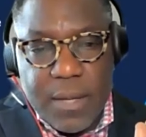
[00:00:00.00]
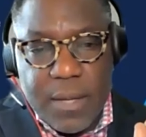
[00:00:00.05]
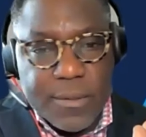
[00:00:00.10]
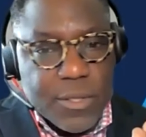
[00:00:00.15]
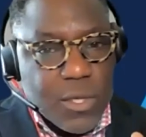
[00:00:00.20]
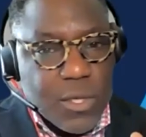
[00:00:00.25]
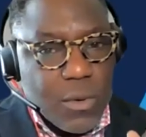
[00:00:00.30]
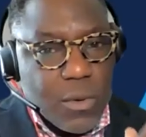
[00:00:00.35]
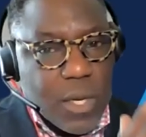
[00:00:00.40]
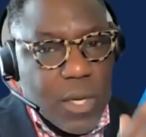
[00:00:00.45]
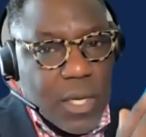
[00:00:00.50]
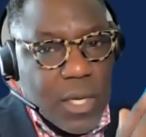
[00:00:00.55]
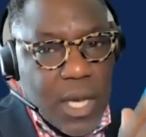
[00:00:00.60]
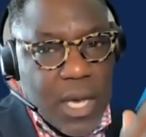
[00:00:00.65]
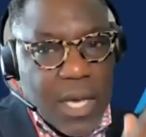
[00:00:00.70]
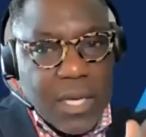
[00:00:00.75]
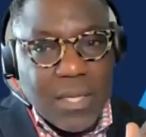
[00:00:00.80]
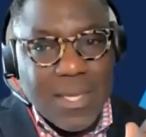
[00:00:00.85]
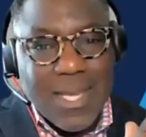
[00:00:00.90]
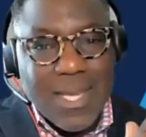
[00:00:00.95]
So
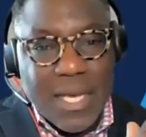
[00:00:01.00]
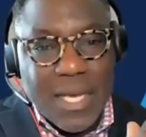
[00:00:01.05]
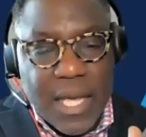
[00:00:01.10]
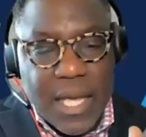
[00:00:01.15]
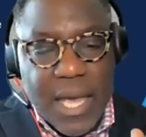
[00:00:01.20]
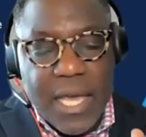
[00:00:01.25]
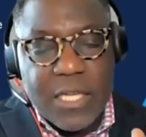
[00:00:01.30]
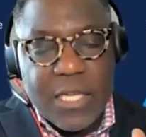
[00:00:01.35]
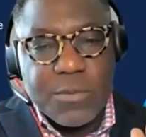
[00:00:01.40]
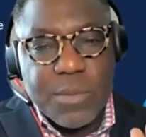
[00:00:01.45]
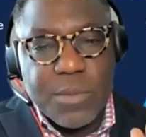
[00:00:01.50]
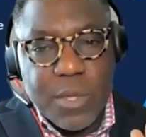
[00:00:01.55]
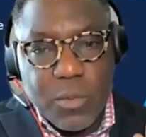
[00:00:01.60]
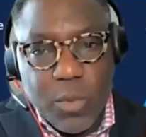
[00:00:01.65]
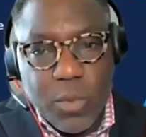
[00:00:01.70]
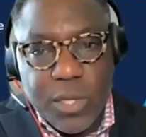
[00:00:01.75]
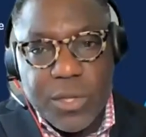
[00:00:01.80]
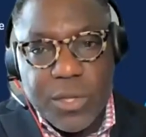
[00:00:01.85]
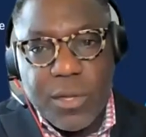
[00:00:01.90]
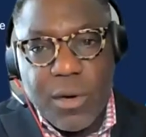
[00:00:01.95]
again, the engagement
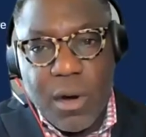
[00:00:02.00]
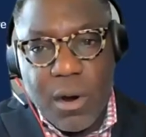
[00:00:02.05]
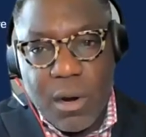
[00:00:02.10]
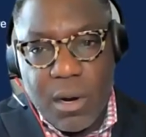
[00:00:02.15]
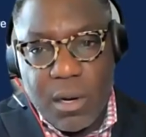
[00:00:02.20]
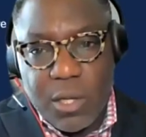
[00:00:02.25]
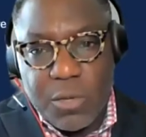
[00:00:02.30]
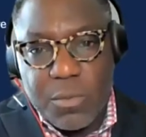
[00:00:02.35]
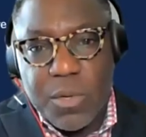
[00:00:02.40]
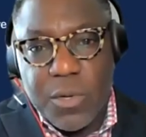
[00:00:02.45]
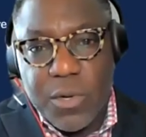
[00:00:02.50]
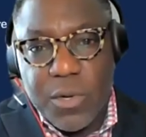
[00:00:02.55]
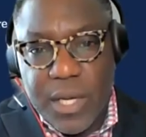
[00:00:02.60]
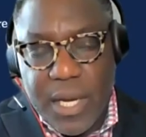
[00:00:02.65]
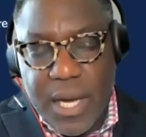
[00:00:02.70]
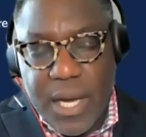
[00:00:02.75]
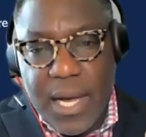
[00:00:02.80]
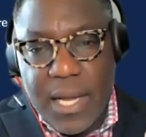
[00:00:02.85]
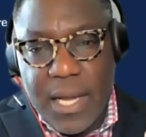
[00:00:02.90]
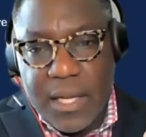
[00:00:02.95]
with our community
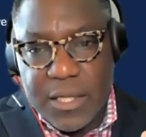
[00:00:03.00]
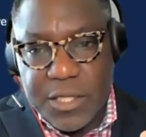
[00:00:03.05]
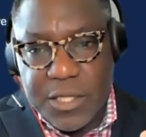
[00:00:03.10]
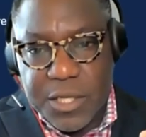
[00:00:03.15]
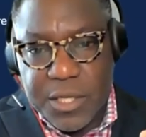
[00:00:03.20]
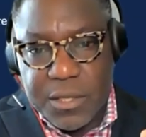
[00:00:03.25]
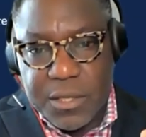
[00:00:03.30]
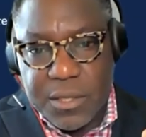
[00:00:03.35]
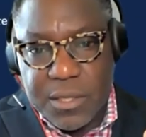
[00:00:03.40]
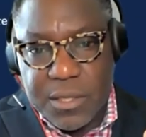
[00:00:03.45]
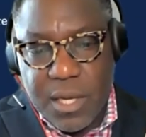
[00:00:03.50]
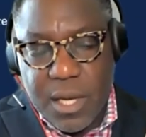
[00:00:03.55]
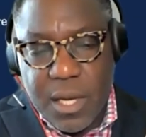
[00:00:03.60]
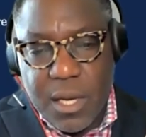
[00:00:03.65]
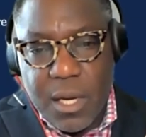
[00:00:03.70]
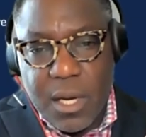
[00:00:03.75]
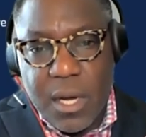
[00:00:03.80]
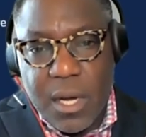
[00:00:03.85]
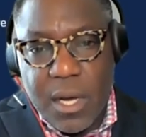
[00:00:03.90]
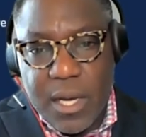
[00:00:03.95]
colleges
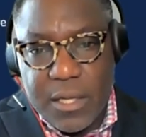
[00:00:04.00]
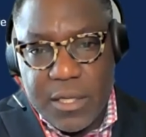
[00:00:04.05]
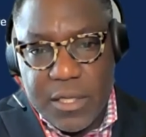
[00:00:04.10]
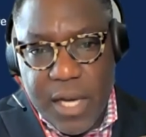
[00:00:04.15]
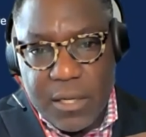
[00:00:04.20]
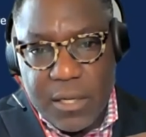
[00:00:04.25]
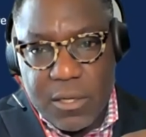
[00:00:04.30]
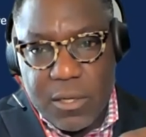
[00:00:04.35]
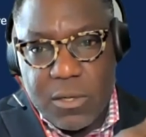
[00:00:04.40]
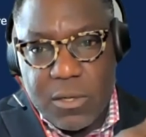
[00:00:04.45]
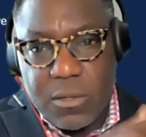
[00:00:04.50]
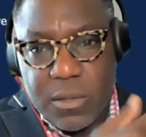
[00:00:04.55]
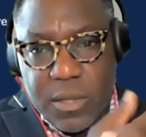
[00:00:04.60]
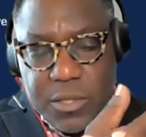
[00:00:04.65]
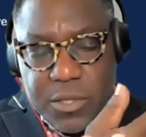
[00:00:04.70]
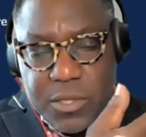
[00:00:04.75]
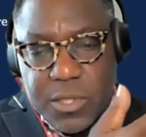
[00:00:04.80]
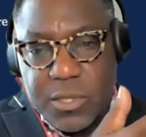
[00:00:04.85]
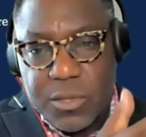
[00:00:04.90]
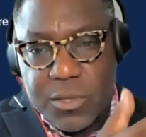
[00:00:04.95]
and technical
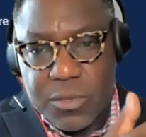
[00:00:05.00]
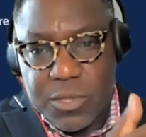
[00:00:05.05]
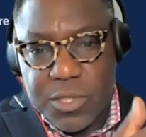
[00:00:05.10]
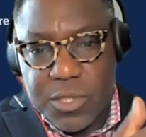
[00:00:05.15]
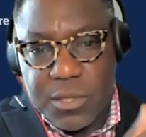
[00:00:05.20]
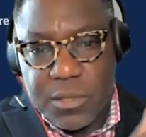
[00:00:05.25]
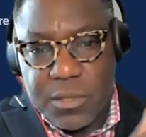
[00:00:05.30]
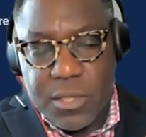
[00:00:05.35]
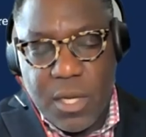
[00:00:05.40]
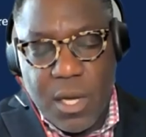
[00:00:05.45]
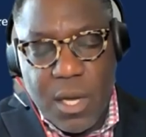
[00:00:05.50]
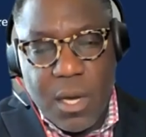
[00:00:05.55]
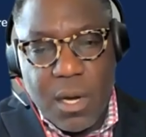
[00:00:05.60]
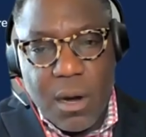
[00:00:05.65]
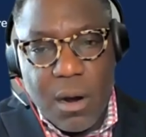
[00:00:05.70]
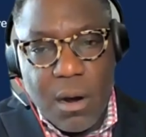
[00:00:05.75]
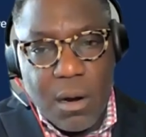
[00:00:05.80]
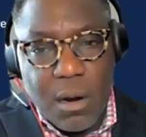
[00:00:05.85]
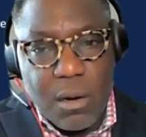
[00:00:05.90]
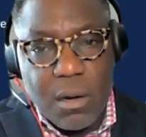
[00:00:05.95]
institutions
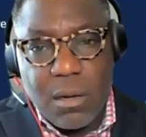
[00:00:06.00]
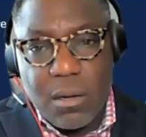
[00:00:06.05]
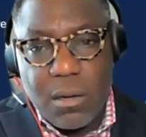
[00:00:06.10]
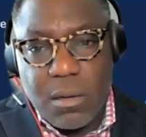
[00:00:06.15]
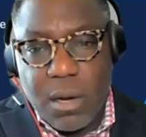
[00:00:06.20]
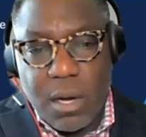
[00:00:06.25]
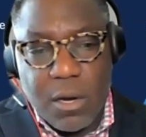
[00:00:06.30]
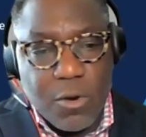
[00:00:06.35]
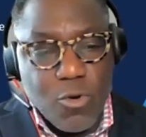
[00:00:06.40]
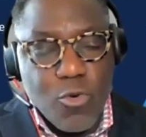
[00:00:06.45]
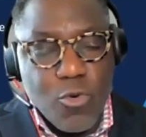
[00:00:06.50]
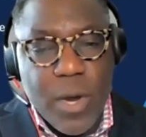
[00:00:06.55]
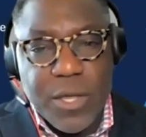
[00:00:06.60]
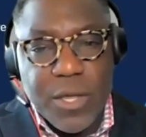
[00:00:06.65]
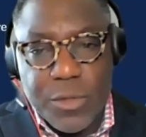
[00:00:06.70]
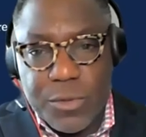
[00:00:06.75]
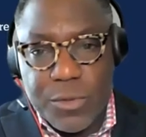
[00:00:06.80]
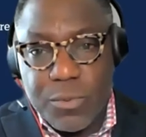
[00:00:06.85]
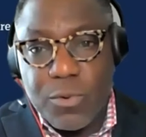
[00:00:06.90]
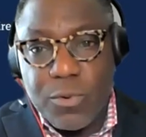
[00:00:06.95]
are a
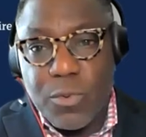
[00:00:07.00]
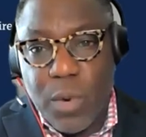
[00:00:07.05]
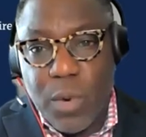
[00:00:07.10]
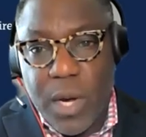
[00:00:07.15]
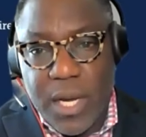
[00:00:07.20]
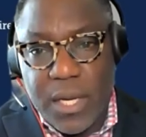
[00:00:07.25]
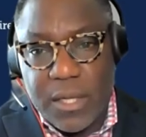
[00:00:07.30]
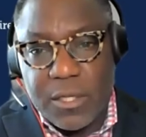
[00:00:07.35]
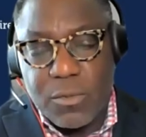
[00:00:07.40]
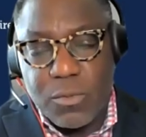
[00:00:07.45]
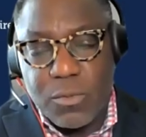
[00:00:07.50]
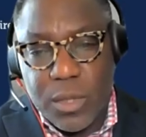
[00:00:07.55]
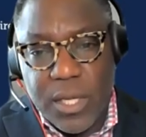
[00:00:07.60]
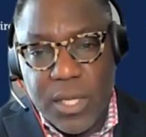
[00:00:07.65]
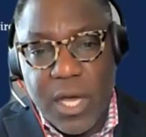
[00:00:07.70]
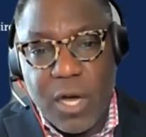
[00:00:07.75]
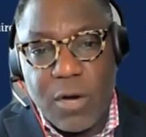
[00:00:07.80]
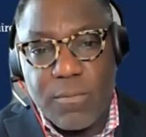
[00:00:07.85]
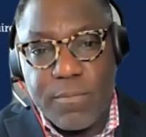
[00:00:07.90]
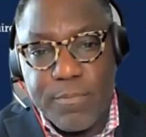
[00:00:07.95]
great through way to
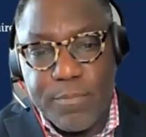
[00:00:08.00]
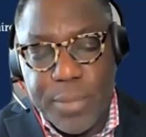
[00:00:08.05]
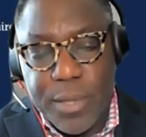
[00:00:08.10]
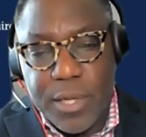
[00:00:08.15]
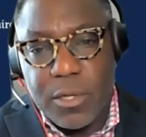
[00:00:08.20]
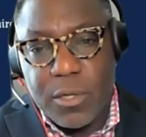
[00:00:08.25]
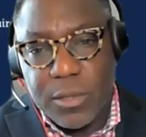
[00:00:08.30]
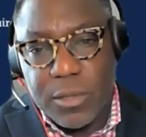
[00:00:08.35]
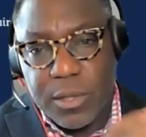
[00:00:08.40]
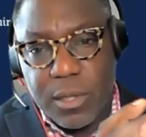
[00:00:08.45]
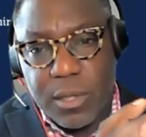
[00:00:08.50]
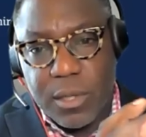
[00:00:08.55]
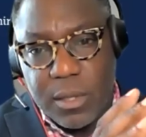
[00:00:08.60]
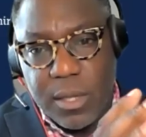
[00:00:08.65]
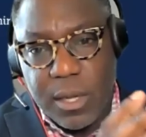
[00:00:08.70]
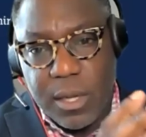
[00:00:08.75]
really help build